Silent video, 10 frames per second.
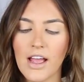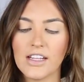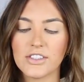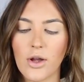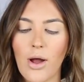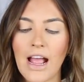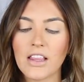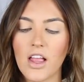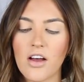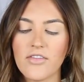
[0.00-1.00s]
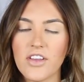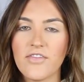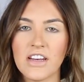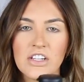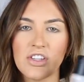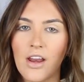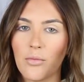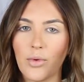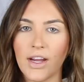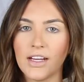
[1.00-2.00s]
And so I love the finish that
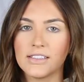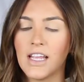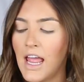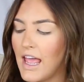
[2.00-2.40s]
it brings,